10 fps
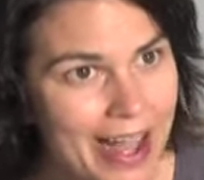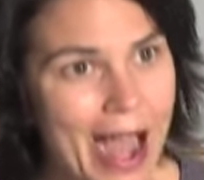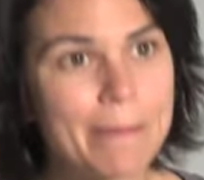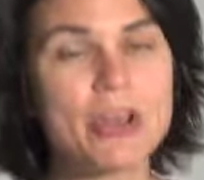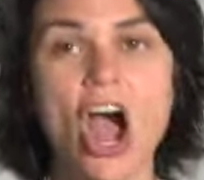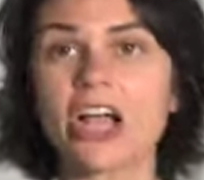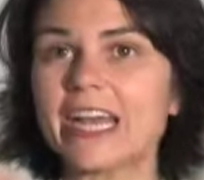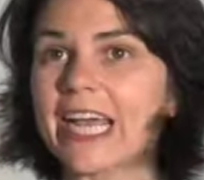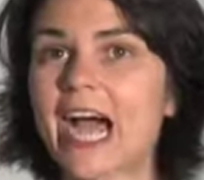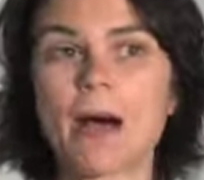I'm not
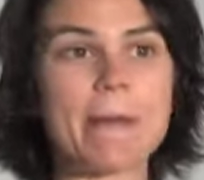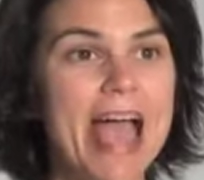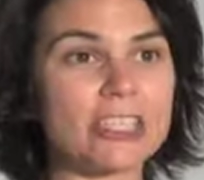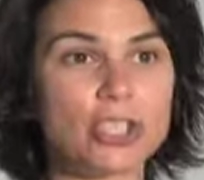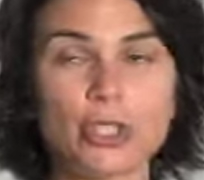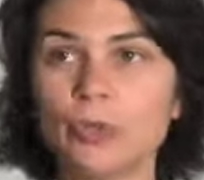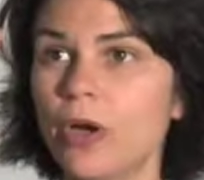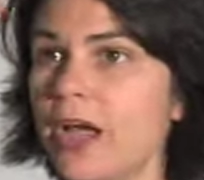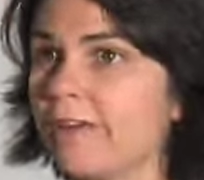gonna come at you